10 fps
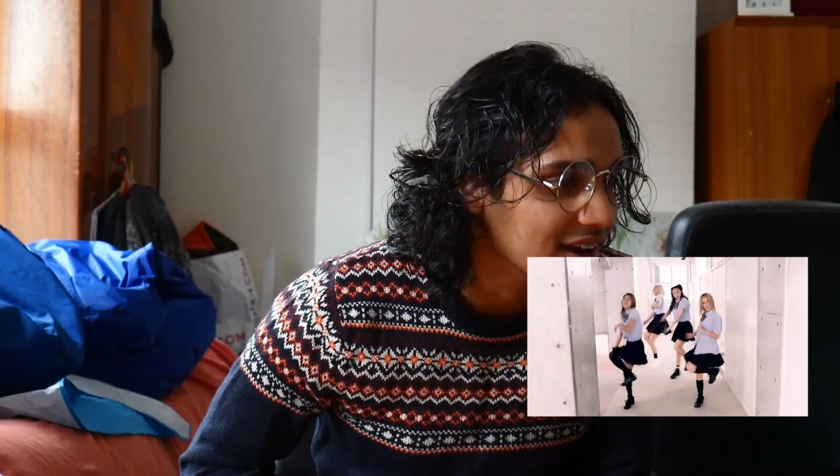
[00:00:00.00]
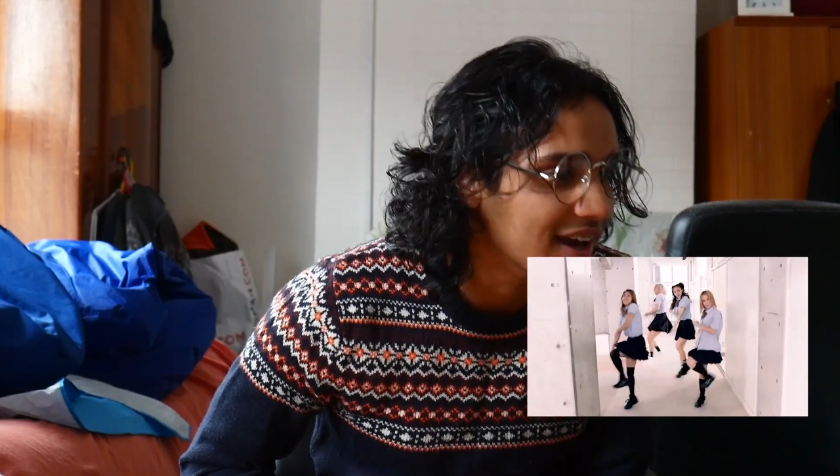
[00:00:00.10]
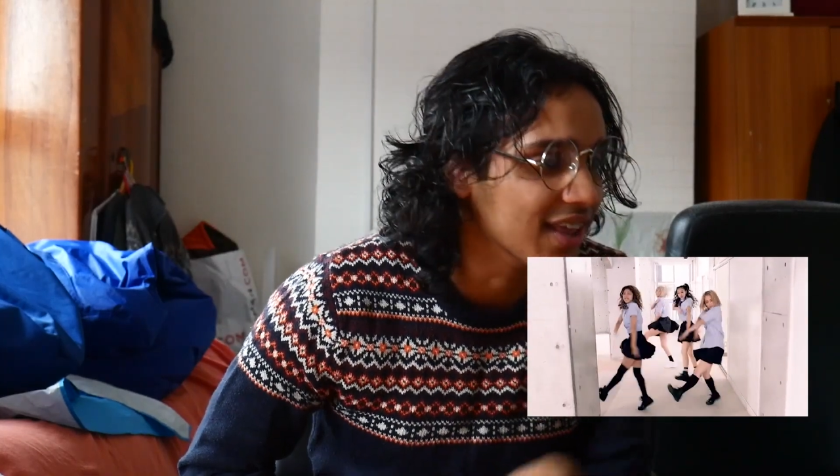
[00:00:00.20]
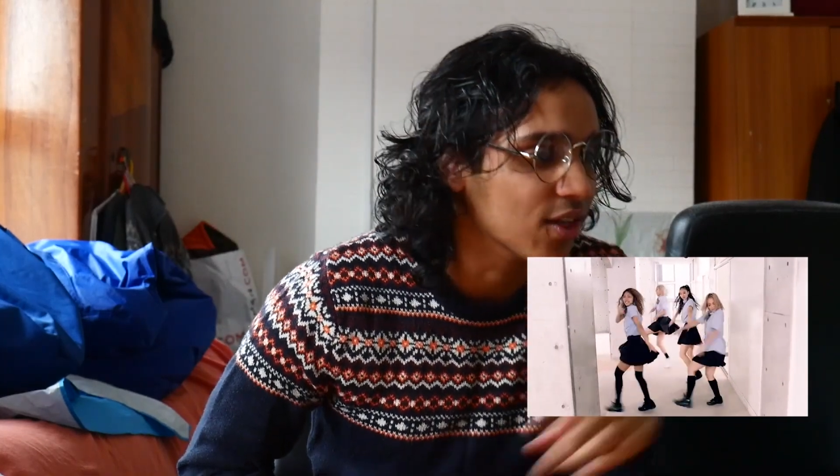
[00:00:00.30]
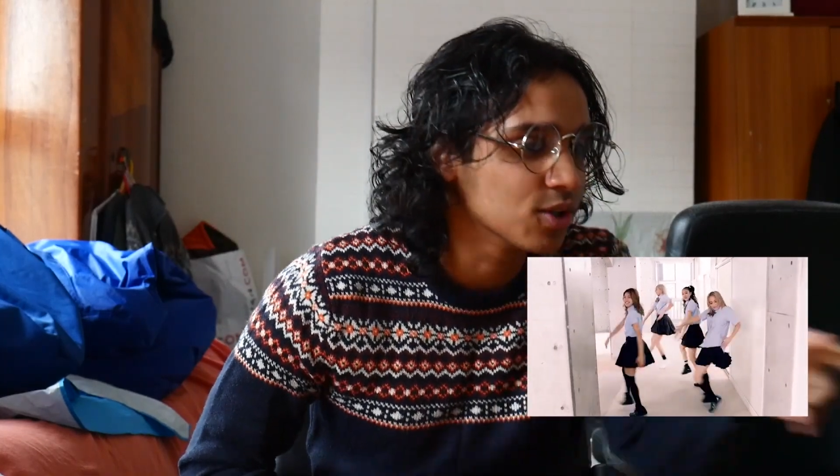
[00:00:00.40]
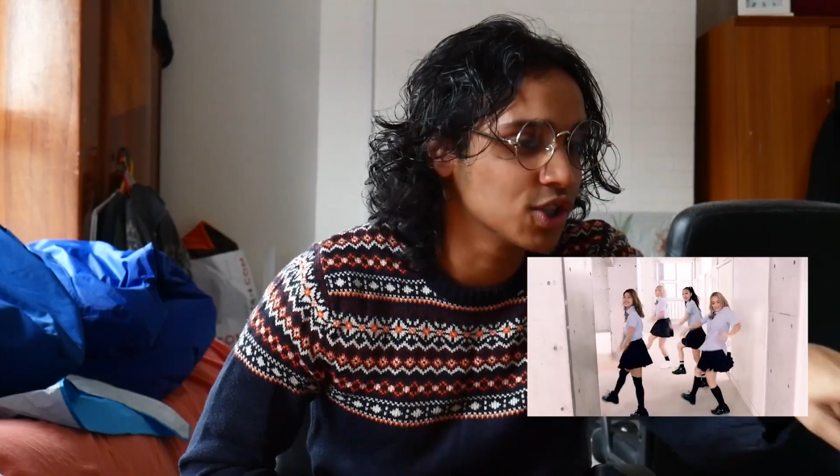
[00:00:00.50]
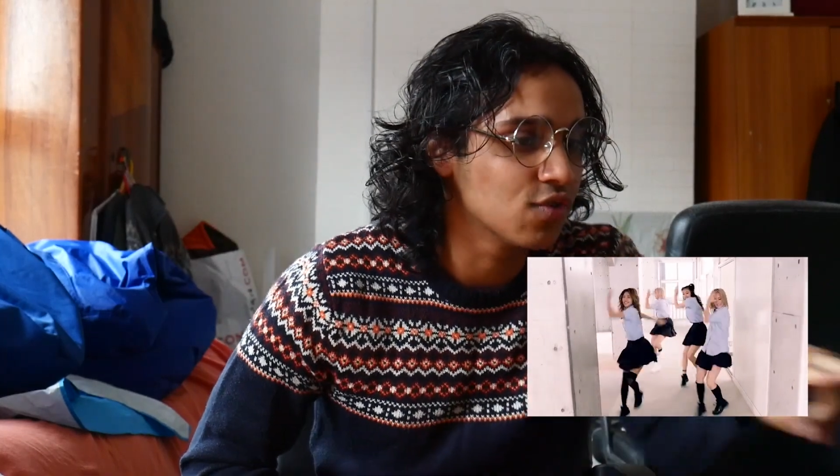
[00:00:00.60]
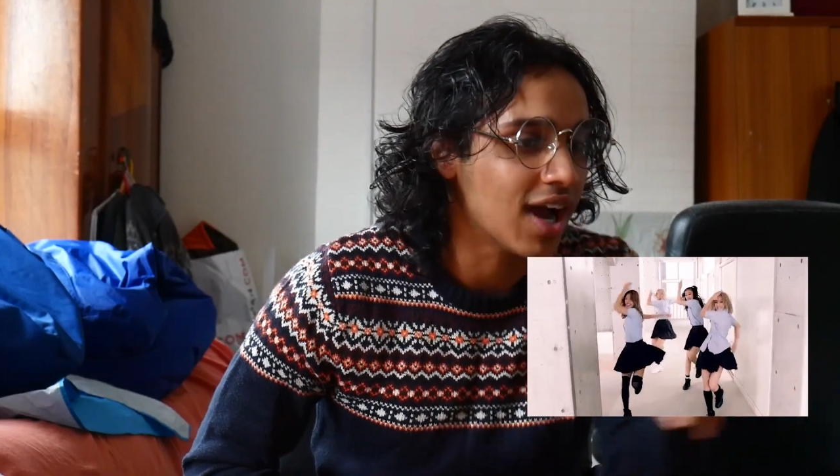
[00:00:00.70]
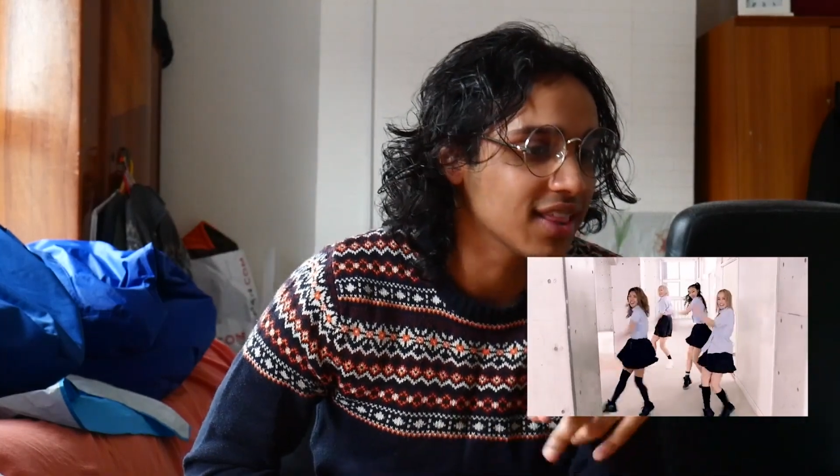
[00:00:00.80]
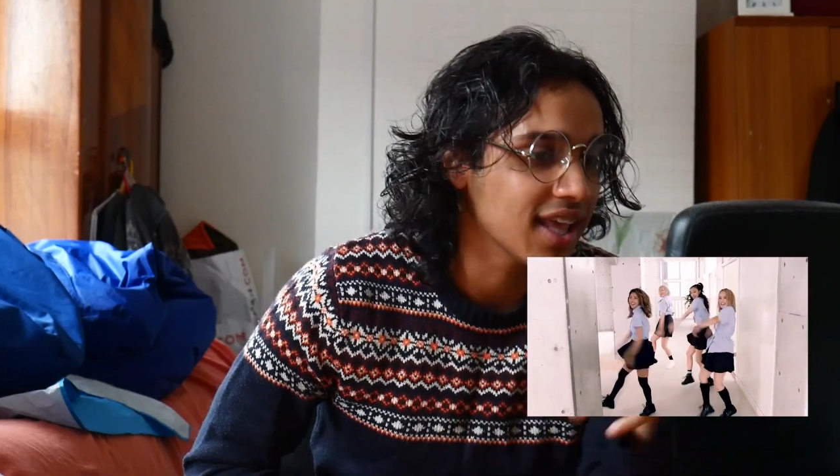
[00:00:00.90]
Hey, those
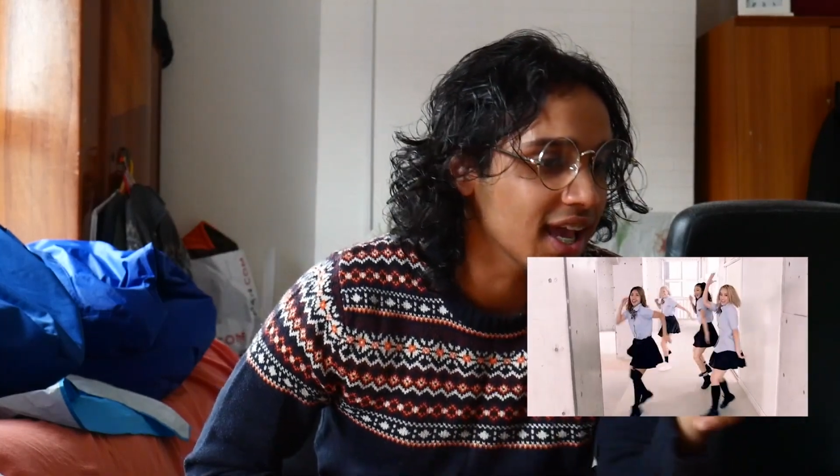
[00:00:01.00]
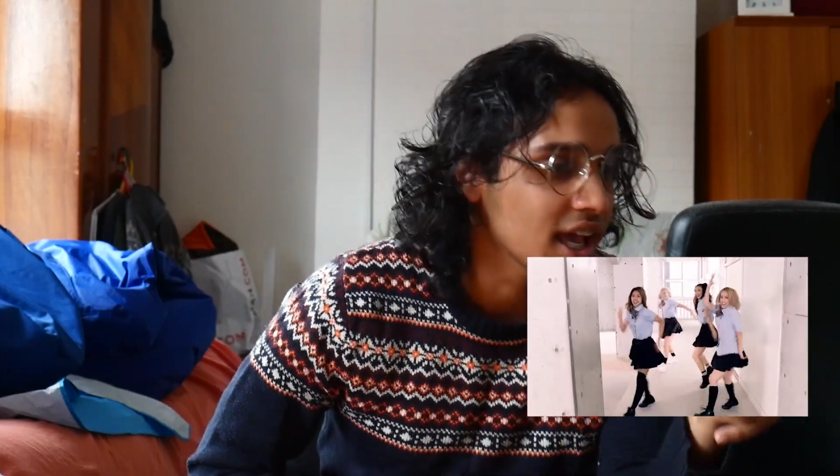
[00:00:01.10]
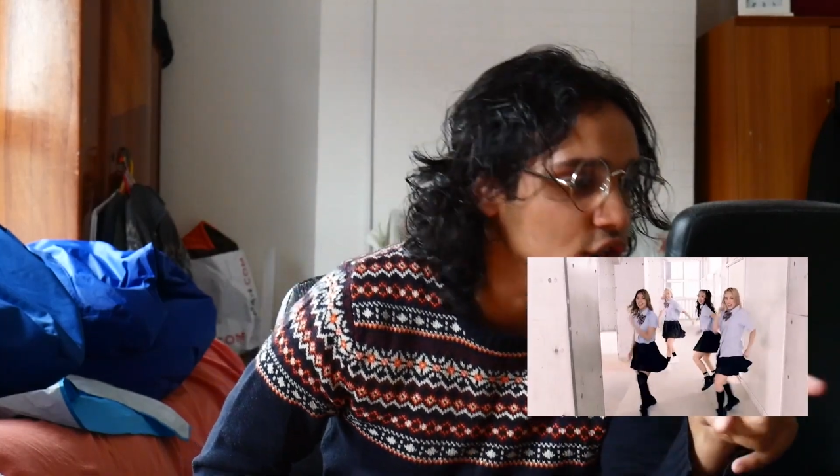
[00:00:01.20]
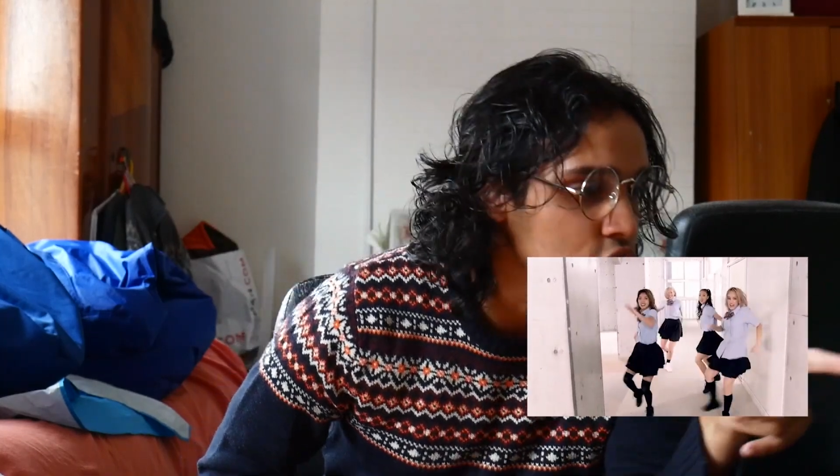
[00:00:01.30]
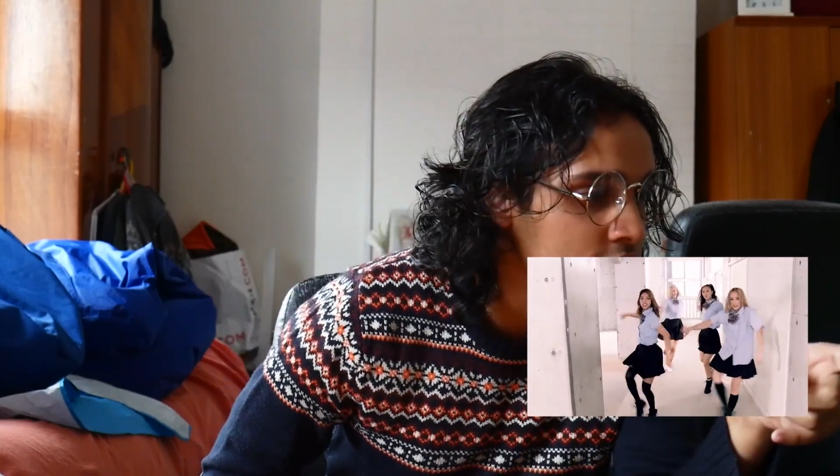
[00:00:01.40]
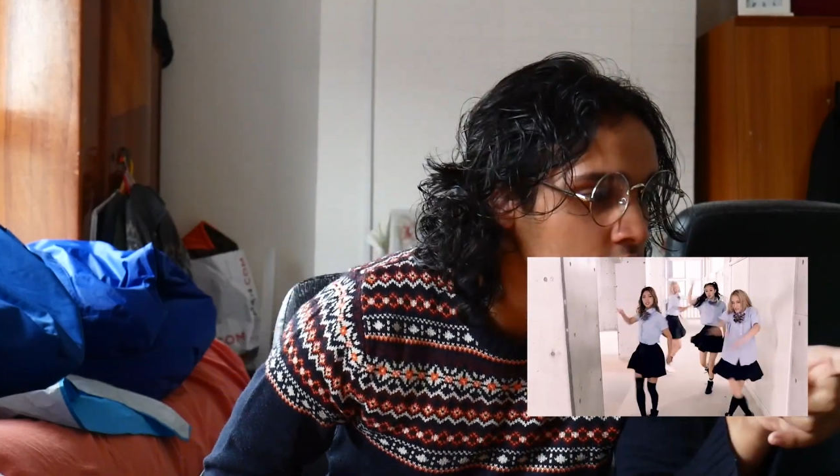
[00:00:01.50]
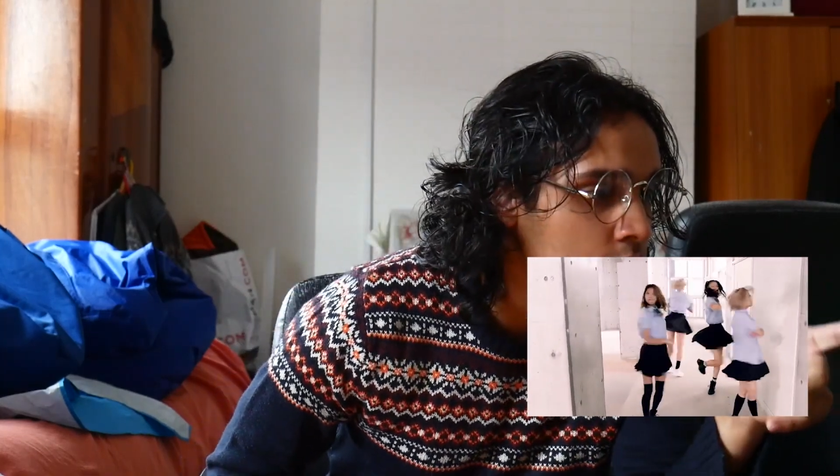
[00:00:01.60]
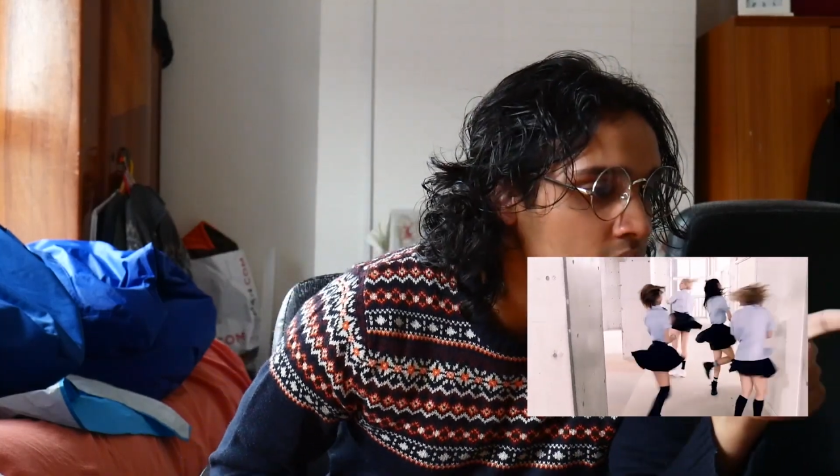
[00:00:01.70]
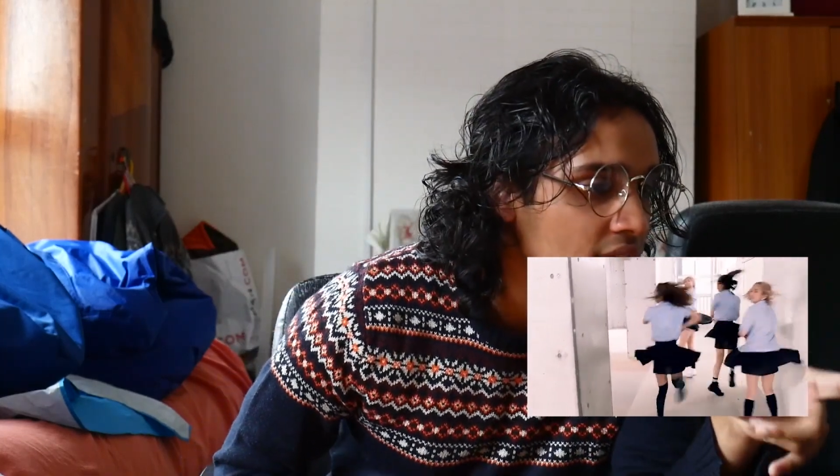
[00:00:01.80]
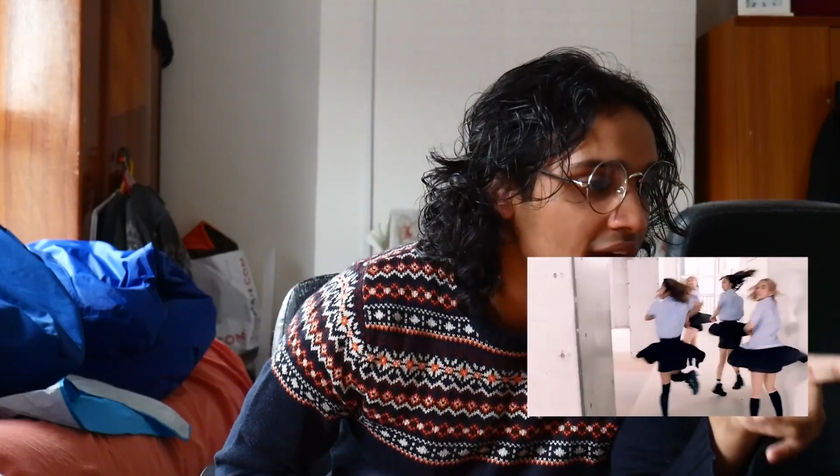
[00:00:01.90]
two right there, you already know,